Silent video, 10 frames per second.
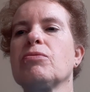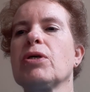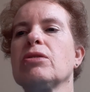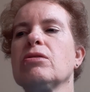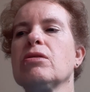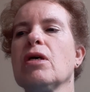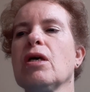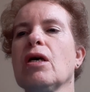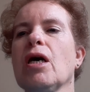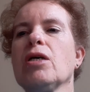ones,
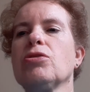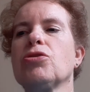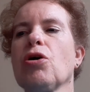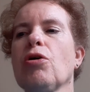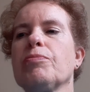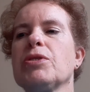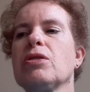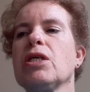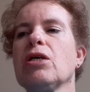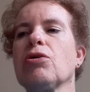our jobs,
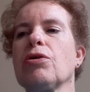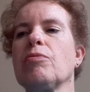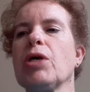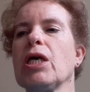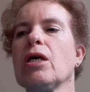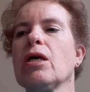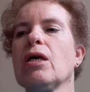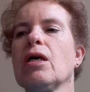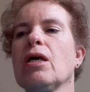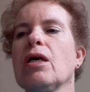and the economy,
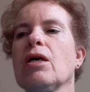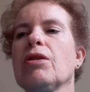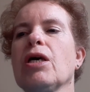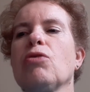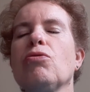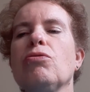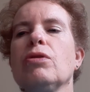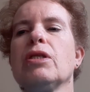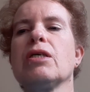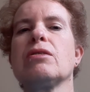then
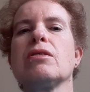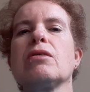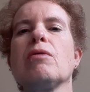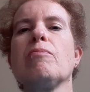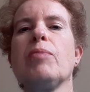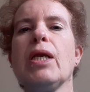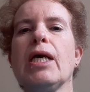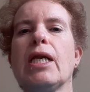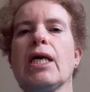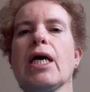all this is
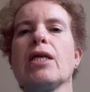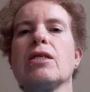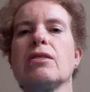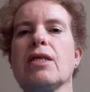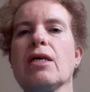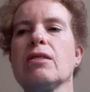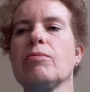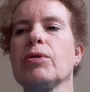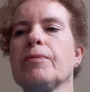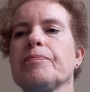completely
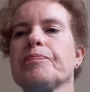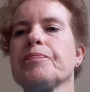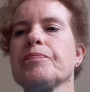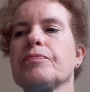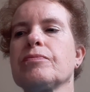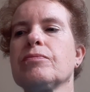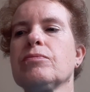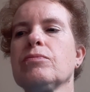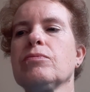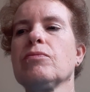understandable.
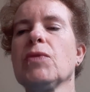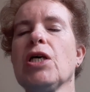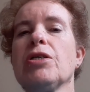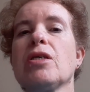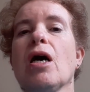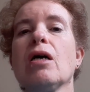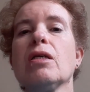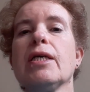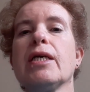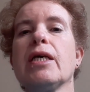There is
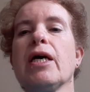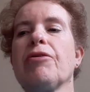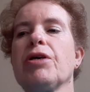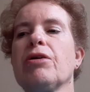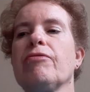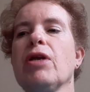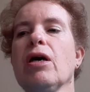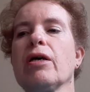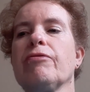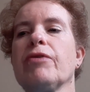hardly an area of
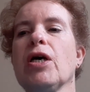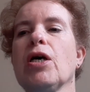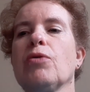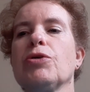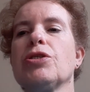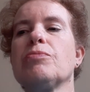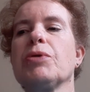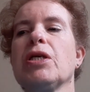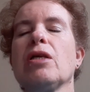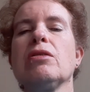life which has
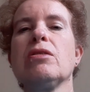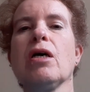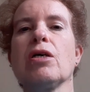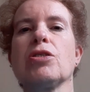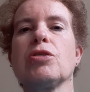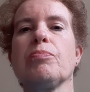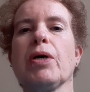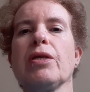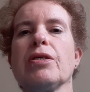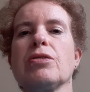been untouched
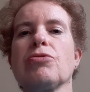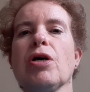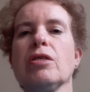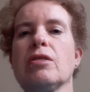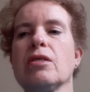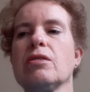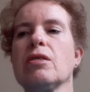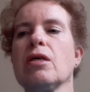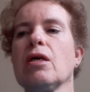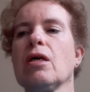by this crisis,
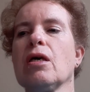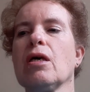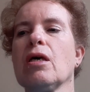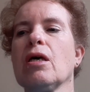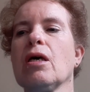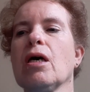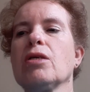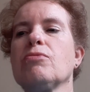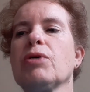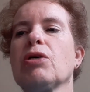
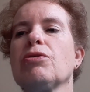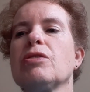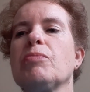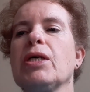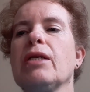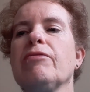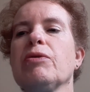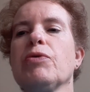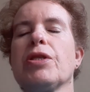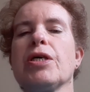and we're going to be
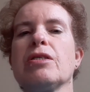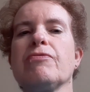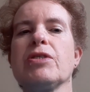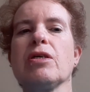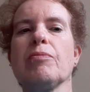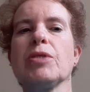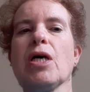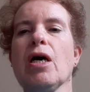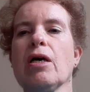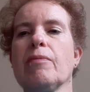living with this for some
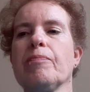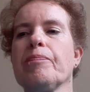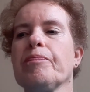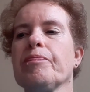time.